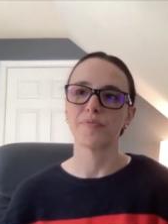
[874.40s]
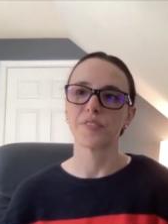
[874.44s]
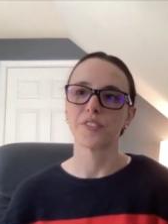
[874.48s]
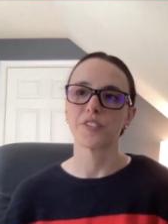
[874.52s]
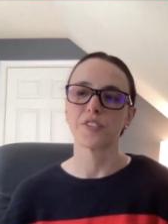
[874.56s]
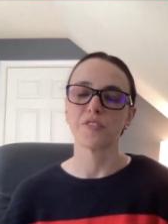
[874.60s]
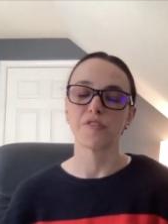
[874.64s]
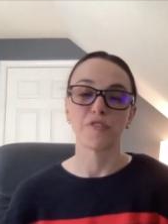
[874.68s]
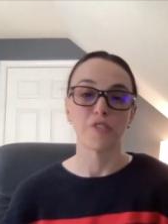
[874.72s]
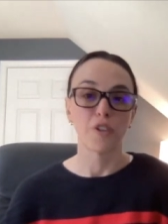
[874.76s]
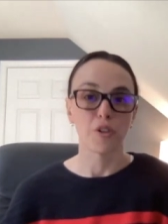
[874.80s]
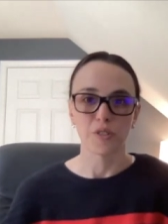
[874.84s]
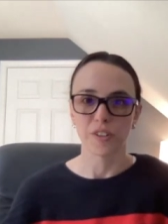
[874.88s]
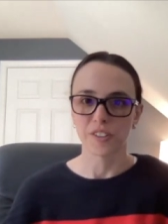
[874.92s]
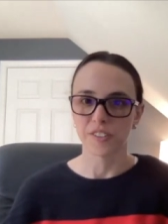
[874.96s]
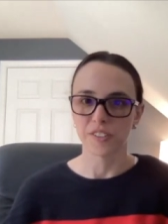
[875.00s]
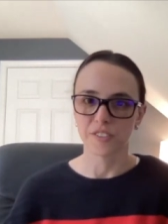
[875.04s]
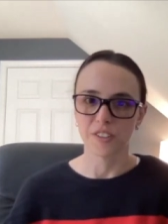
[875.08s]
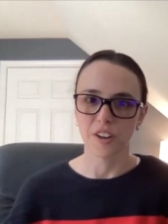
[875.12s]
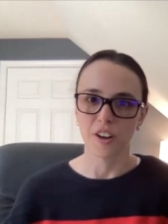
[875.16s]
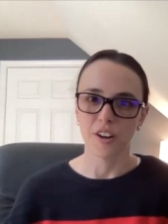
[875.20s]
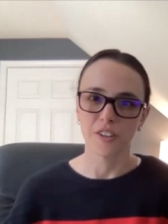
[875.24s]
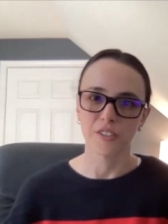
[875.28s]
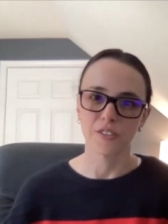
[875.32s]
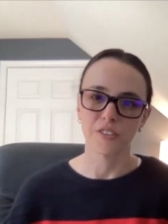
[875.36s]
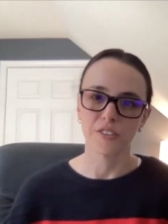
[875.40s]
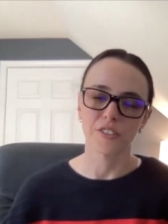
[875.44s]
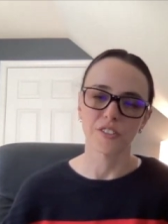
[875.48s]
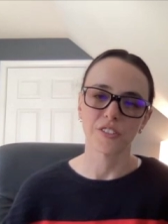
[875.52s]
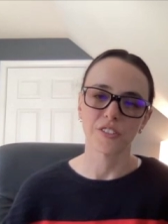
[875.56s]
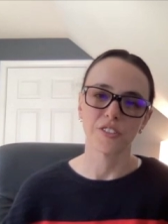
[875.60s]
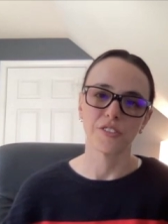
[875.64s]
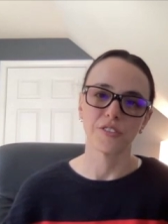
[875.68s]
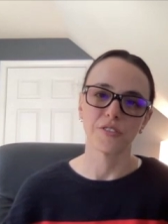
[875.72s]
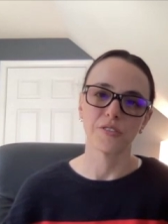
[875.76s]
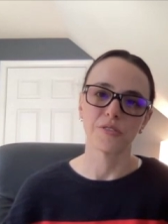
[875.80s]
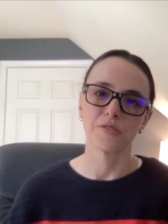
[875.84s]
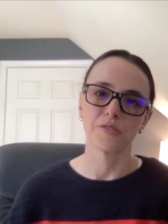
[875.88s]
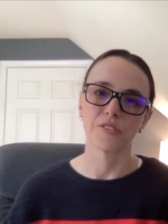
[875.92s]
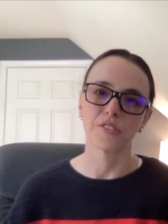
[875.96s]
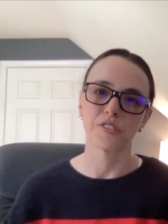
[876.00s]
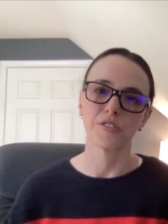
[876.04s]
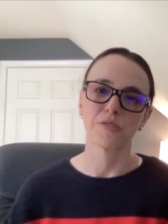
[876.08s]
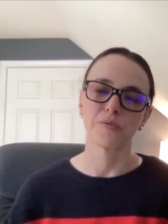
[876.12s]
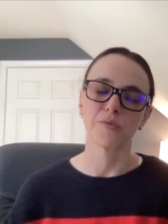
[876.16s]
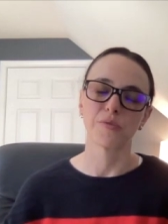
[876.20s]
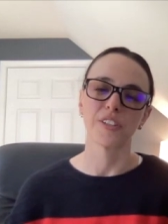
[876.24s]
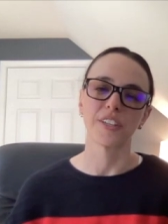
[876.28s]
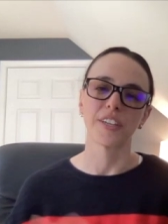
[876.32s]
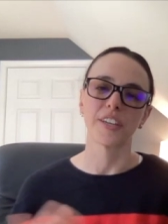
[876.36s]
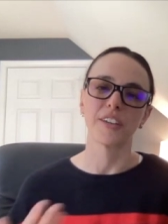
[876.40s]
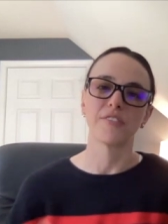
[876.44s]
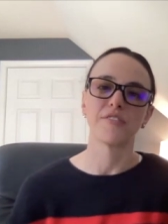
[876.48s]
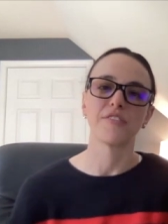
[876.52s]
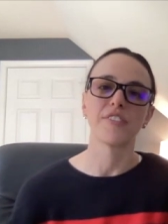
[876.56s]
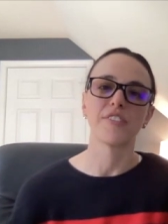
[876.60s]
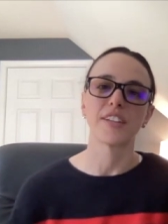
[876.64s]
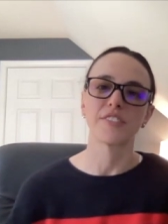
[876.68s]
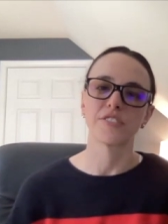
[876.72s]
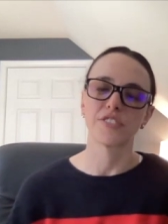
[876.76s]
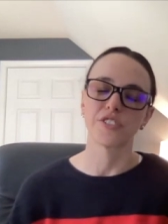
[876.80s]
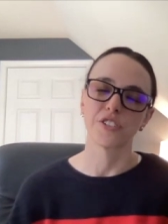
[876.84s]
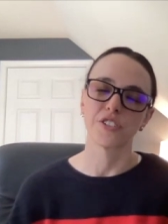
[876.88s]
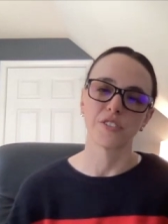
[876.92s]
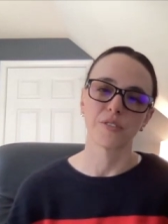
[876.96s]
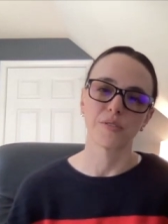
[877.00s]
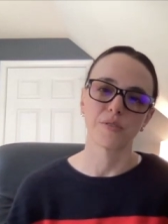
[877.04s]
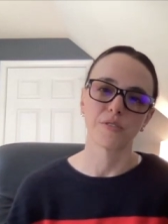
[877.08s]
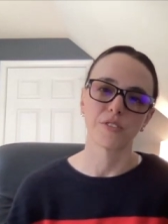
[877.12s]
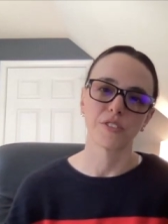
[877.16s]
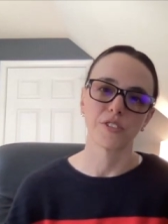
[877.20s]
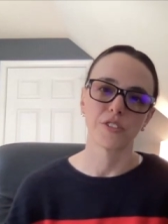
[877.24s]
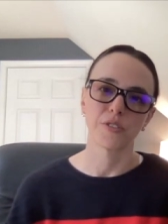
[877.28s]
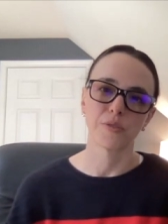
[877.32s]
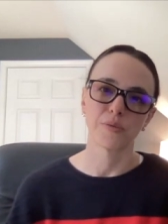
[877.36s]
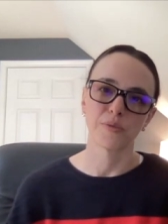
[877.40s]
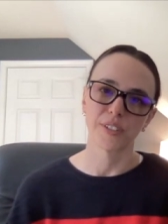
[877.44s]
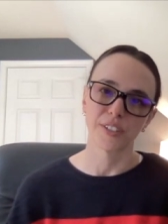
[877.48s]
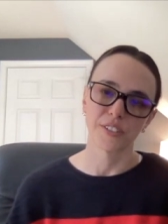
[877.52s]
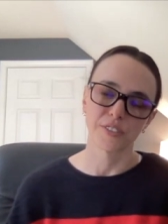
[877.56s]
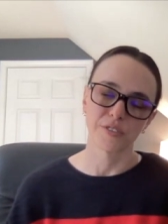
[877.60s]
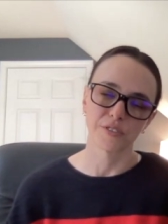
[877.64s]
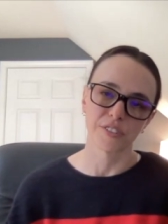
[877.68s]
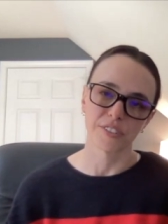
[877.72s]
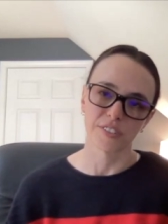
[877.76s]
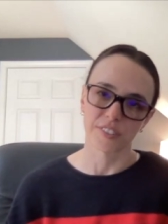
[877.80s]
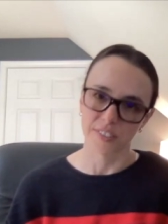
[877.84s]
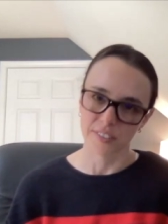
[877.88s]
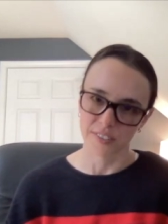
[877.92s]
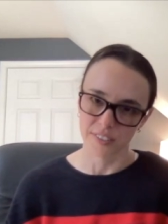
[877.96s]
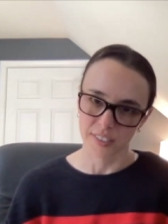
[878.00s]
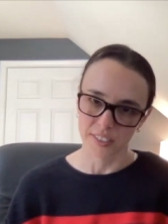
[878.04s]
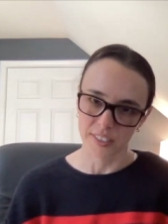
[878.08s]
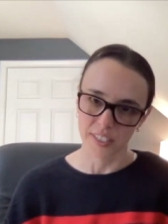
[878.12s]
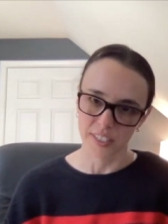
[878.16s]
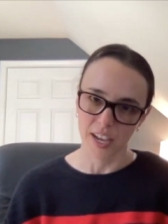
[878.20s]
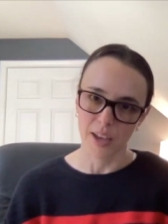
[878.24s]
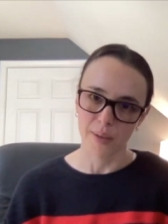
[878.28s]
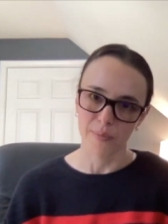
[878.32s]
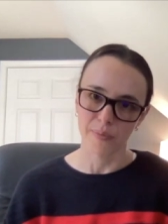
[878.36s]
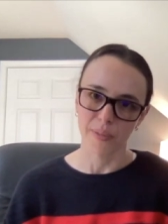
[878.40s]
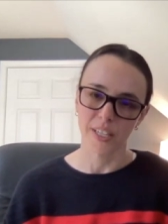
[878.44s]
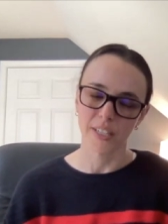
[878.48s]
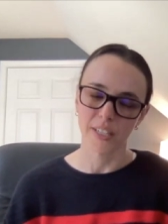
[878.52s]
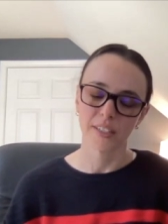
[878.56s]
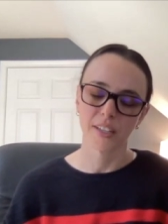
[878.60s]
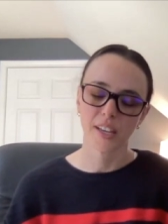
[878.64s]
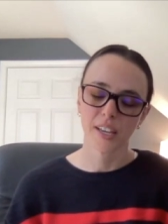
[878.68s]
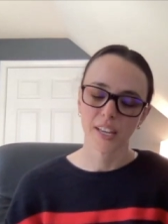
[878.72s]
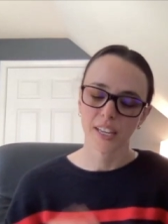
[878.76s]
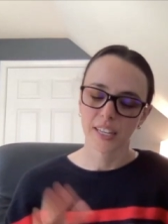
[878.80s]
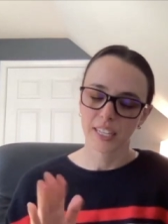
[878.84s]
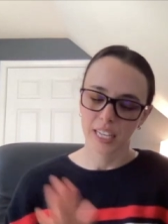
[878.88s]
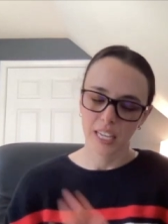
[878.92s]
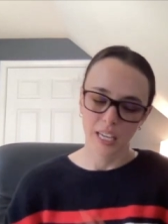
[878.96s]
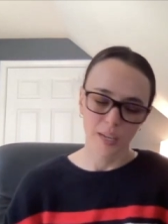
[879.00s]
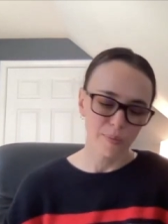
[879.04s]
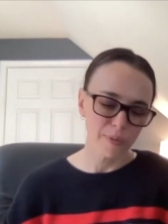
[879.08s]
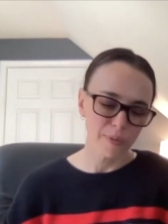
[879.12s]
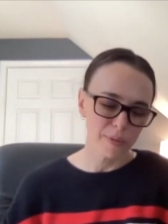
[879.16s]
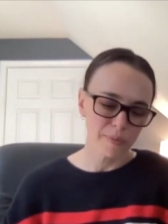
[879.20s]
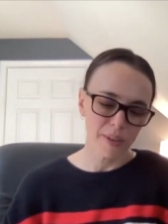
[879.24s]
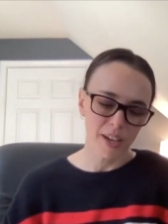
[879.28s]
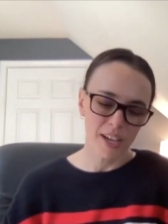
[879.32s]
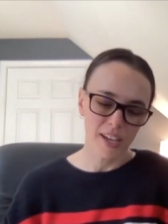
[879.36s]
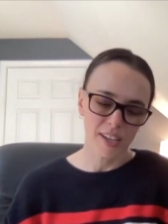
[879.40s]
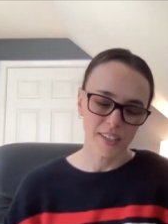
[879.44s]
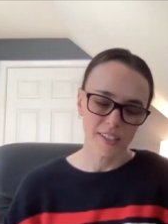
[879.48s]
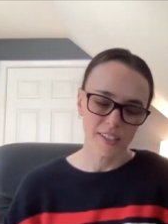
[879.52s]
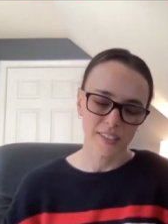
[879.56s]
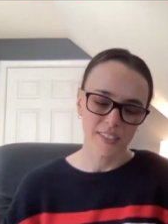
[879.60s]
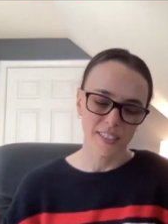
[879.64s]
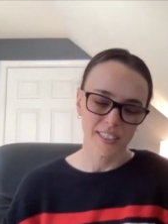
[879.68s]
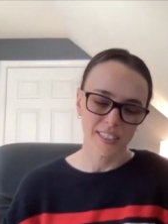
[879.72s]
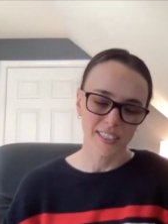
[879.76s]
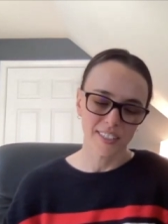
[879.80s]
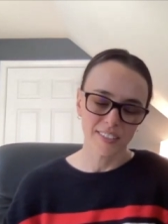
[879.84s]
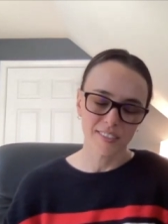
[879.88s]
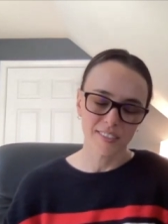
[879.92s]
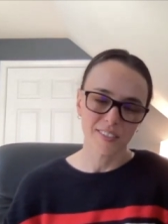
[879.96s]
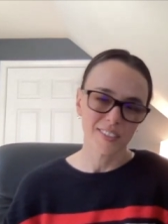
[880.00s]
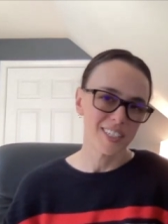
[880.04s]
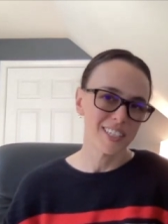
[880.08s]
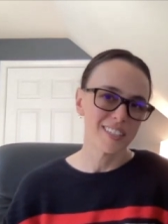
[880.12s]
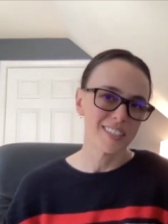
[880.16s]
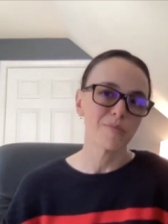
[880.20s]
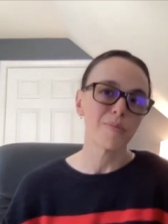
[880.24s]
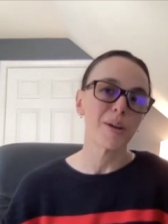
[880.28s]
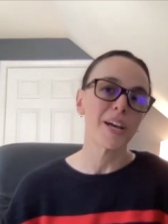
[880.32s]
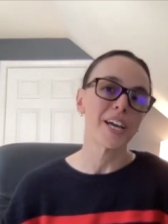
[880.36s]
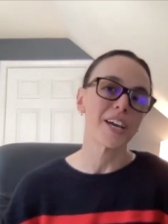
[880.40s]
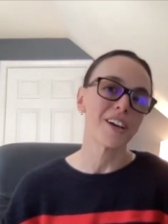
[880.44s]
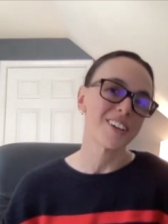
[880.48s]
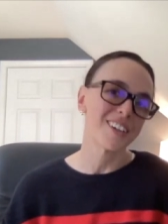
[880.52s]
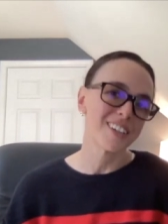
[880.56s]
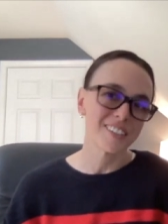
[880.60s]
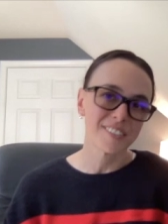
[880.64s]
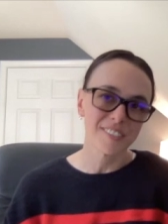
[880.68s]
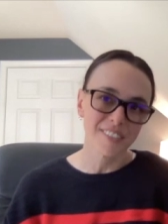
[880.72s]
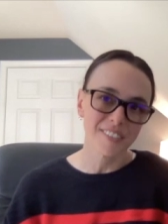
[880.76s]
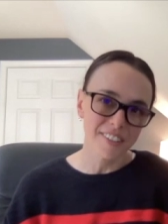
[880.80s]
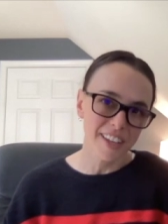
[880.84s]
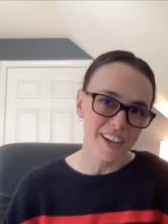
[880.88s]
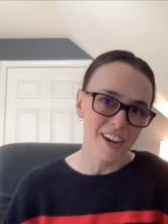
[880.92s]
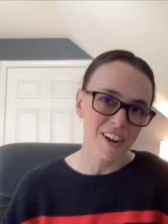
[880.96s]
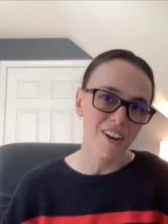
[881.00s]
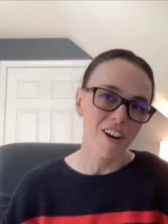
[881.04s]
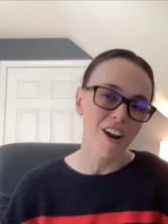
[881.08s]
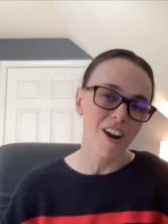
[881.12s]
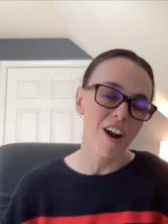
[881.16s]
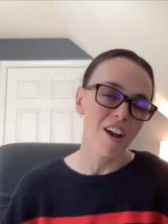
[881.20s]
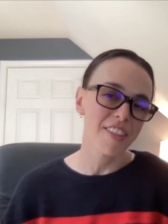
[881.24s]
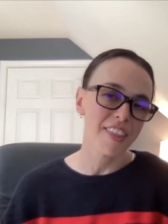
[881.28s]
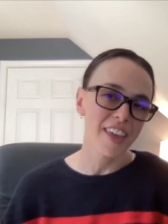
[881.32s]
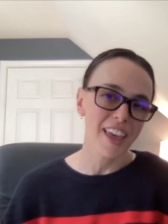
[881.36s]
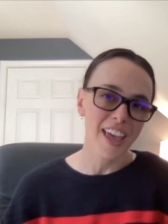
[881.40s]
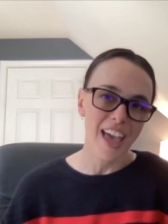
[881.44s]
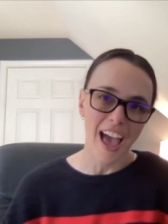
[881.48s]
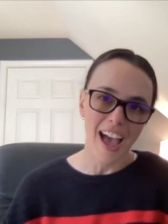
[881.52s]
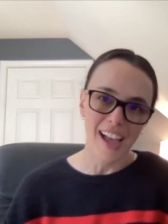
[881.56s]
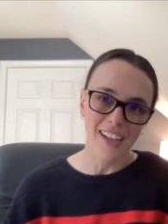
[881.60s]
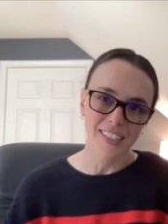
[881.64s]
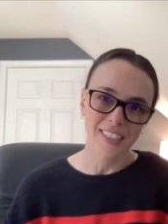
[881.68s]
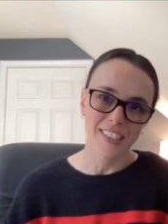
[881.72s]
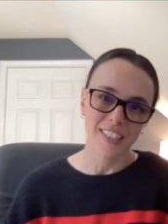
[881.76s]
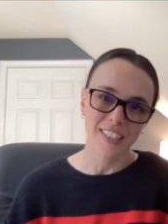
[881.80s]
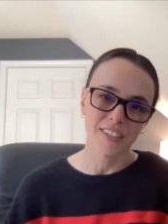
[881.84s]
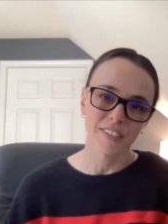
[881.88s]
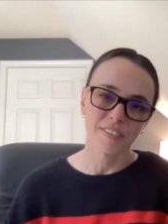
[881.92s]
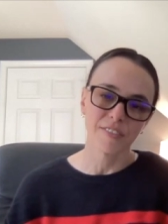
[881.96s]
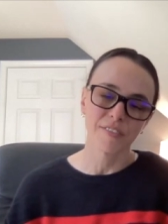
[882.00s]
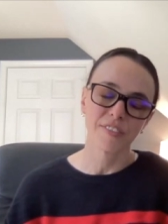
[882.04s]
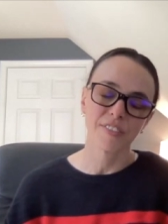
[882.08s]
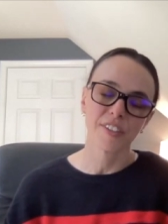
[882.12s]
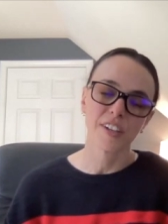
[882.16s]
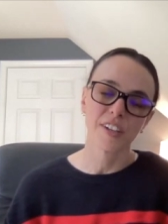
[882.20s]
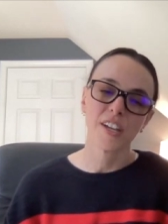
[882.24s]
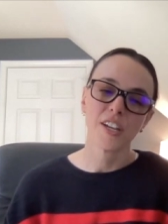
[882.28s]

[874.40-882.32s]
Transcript: focus on or to really invest your resources and time in. Keep in mind, is my audience there? Are they active?